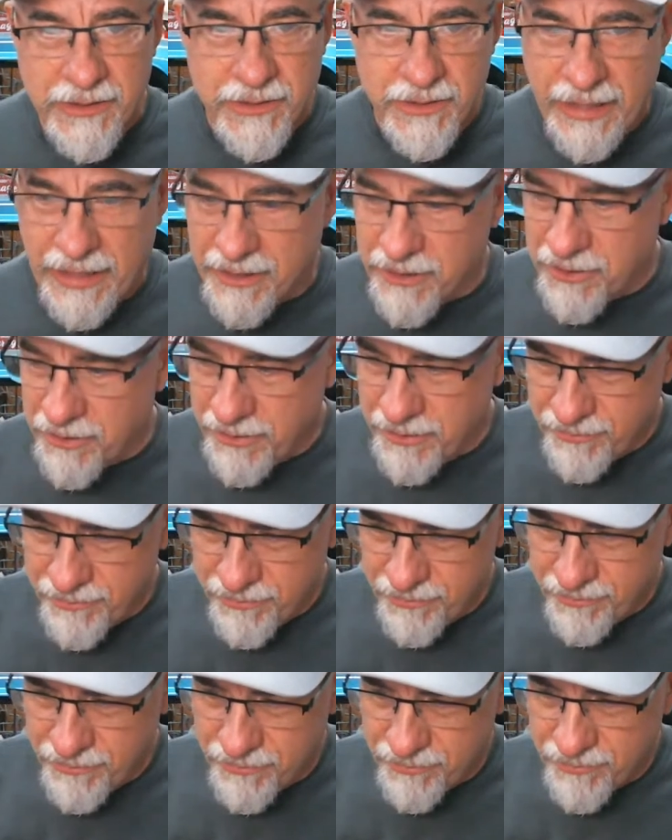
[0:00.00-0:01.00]
That's excellent.
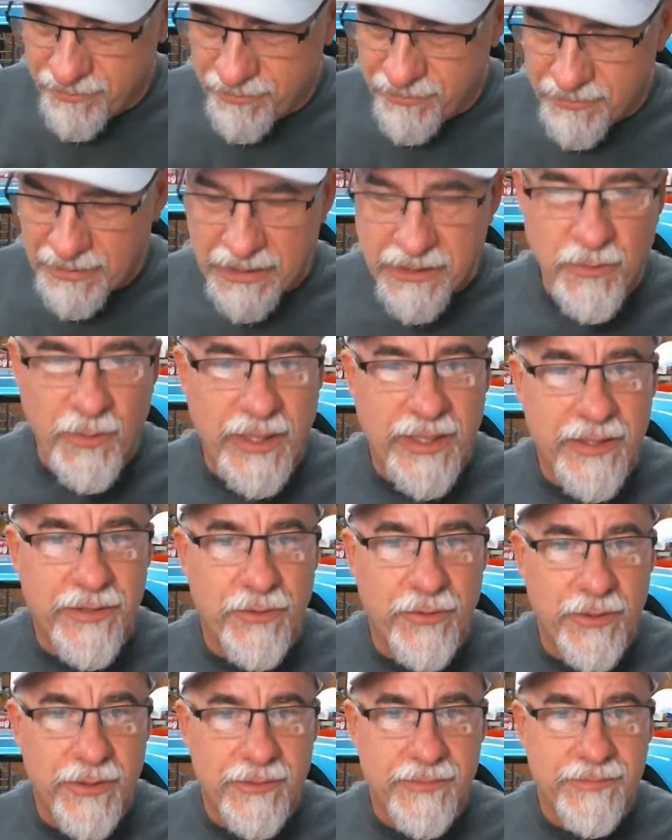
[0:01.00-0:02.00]
That's the way
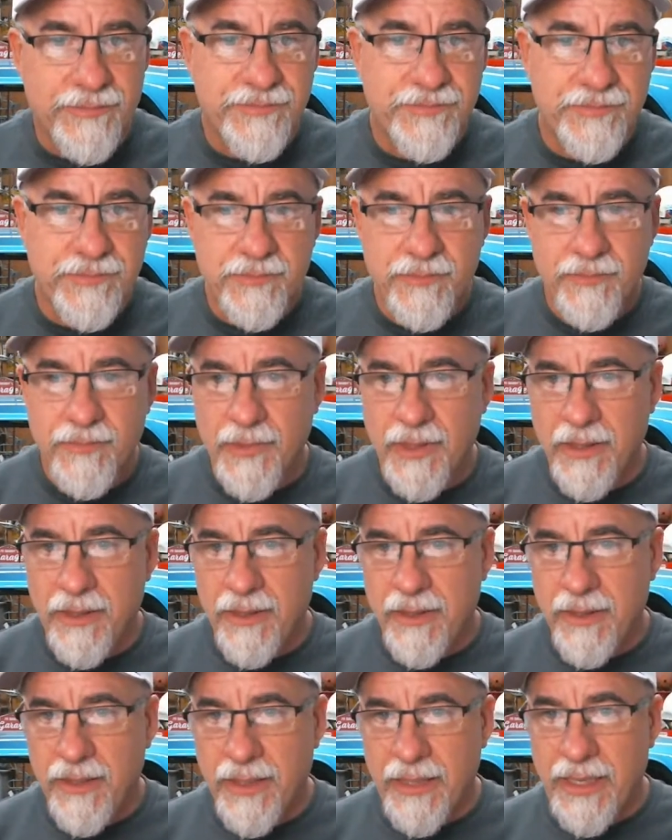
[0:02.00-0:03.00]
to do it.
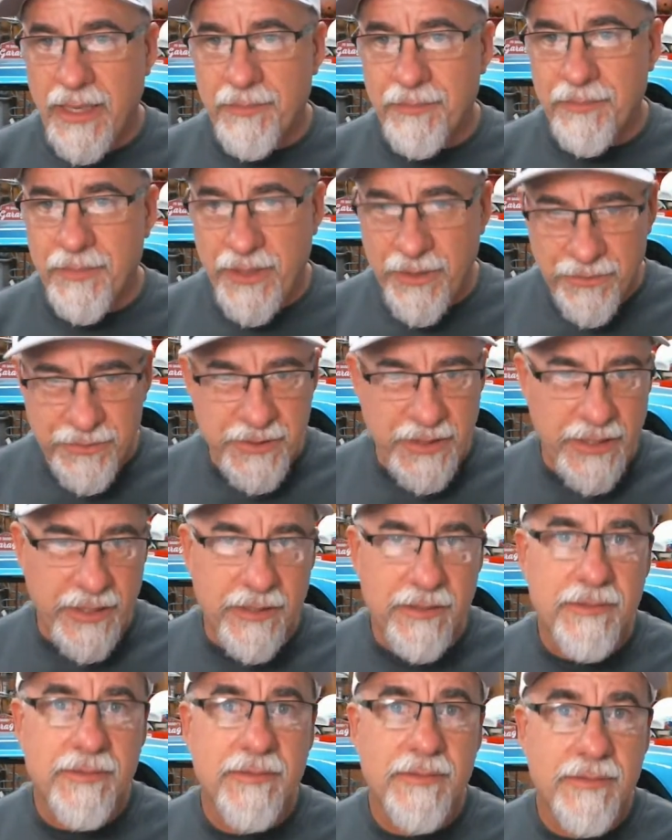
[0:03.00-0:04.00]
And I'm
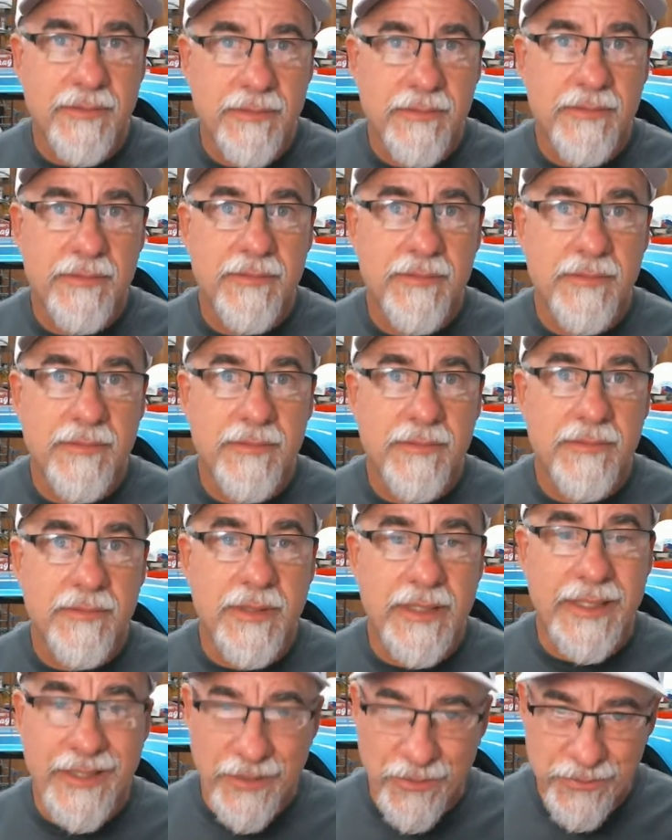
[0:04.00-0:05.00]
guilty
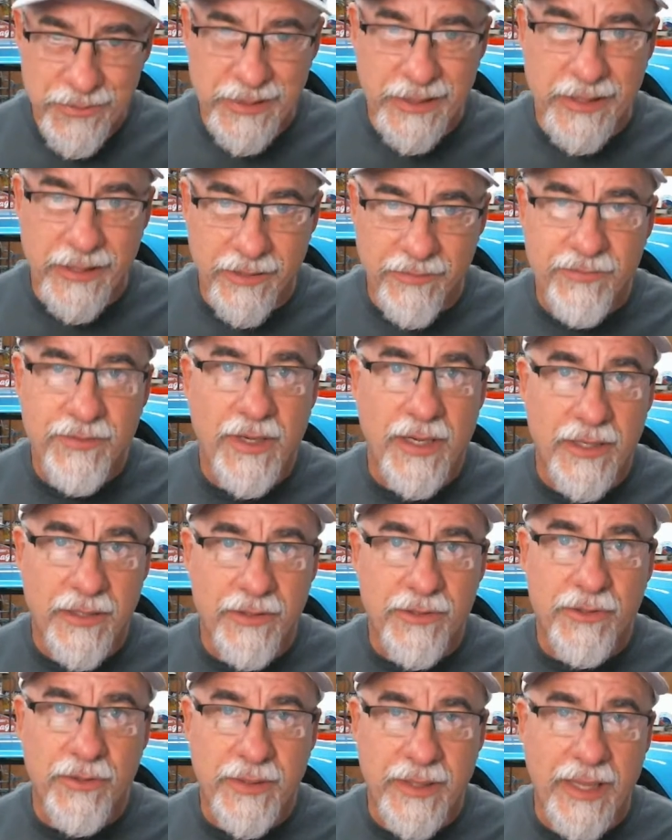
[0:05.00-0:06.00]
of
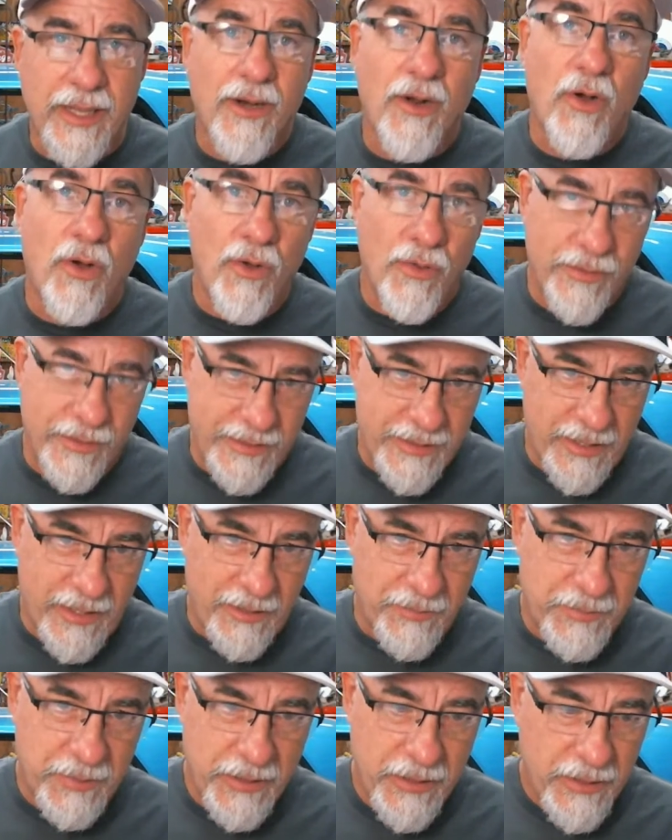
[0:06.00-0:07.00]
not doing that all the
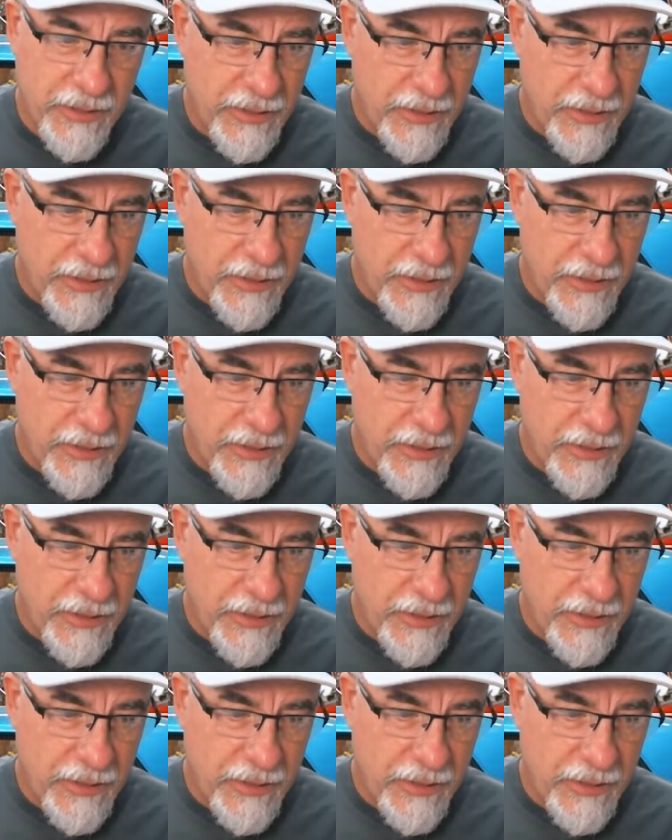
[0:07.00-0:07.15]
time.